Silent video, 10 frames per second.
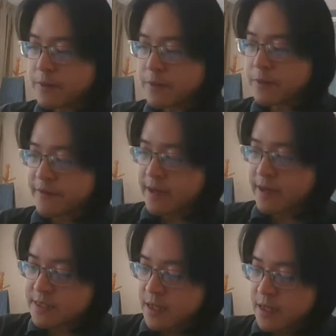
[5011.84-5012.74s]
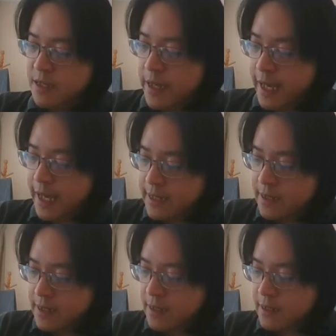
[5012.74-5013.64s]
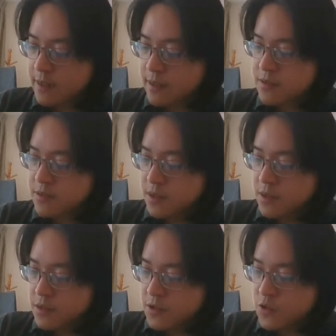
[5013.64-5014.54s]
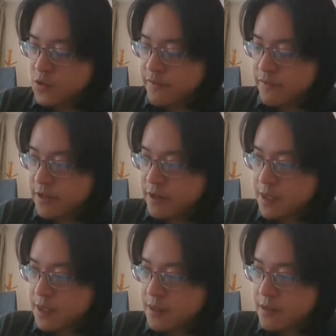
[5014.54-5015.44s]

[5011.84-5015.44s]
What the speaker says: have here is we had two variable